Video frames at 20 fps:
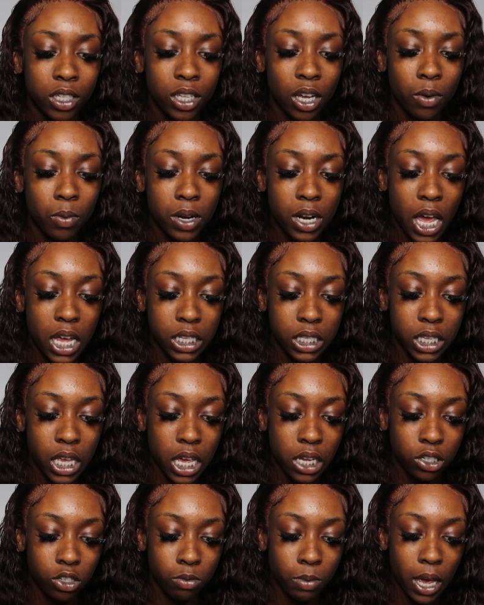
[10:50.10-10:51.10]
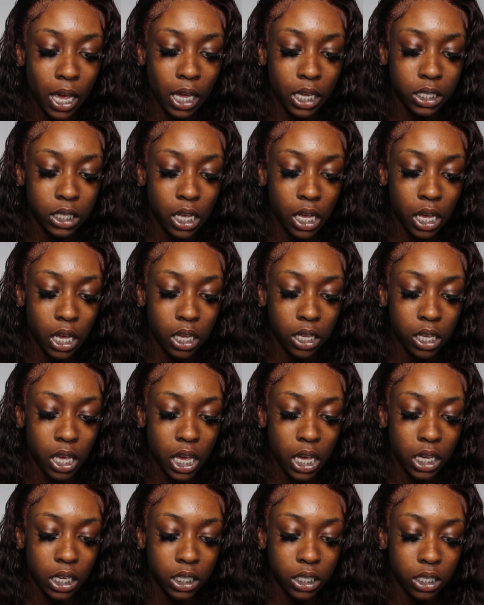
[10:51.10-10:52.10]
So when I text you back and say
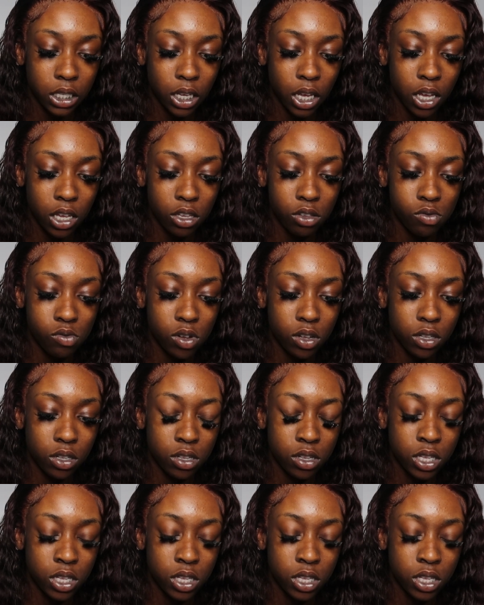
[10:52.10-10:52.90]
yes and you